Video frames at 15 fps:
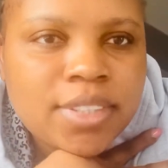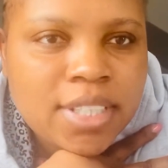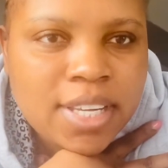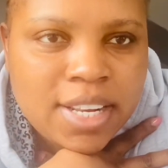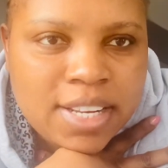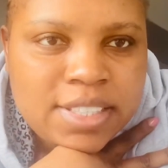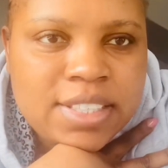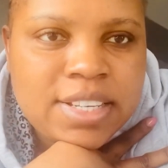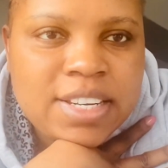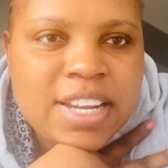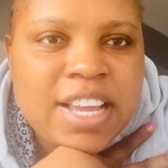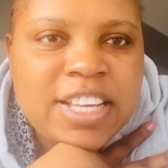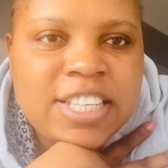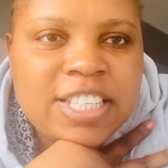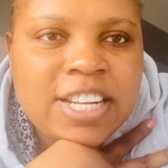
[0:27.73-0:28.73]
It is in
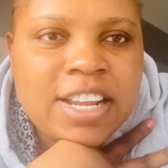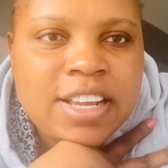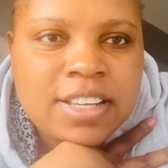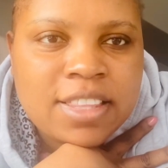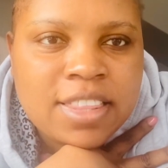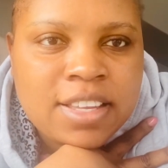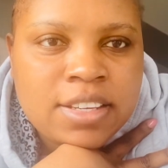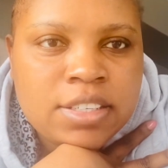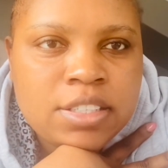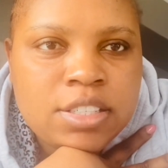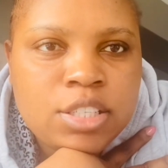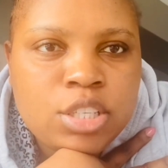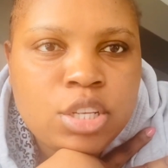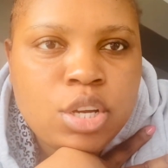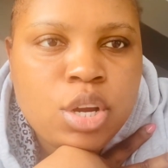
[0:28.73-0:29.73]
days like
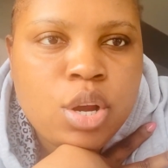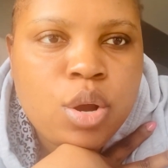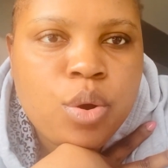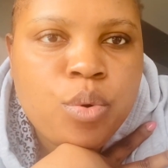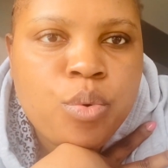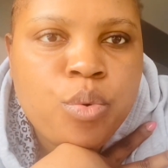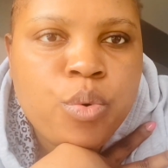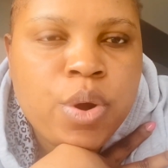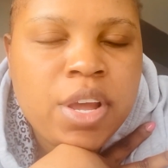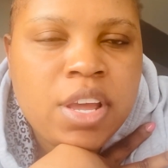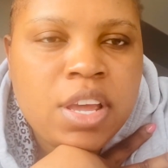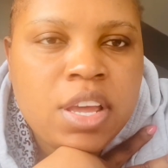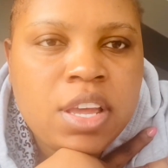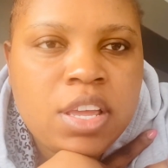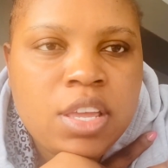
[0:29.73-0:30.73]
this
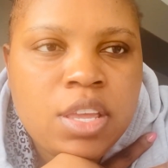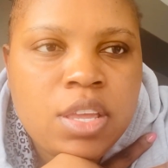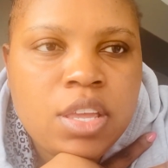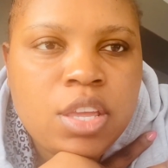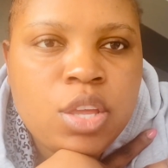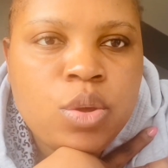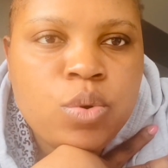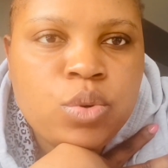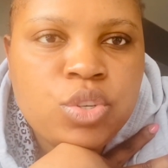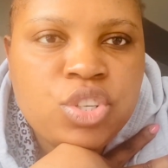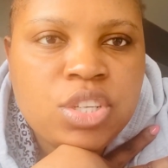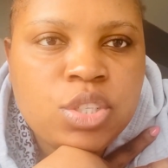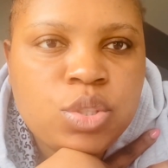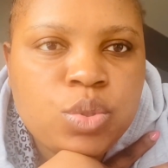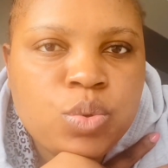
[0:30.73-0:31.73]
where you
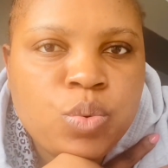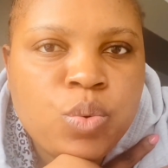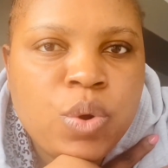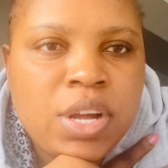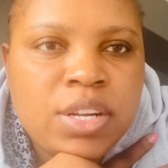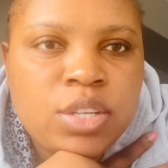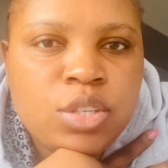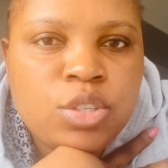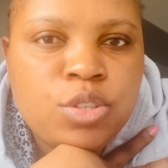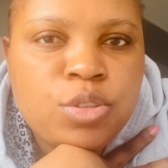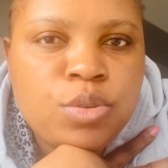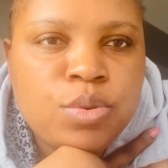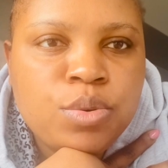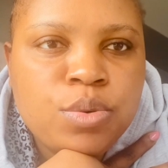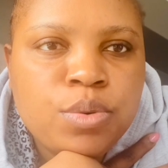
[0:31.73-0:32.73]
just want
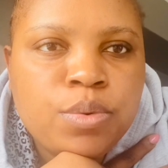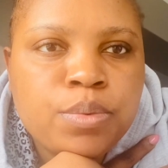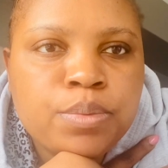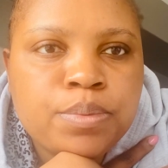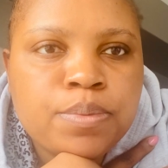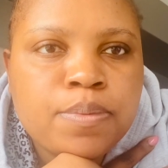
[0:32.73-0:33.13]
to